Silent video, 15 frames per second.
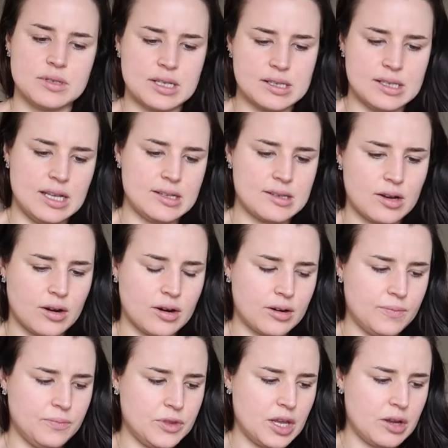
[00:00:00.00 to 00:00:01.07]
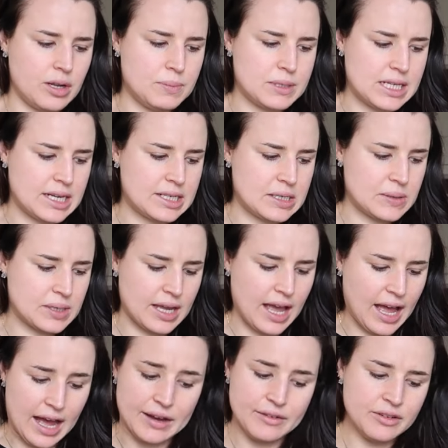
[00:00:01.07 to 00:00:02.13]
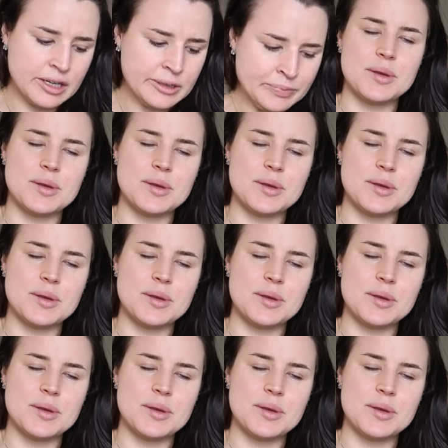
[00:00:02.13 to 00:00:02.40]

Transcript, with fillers: because these are the only potatoes I have.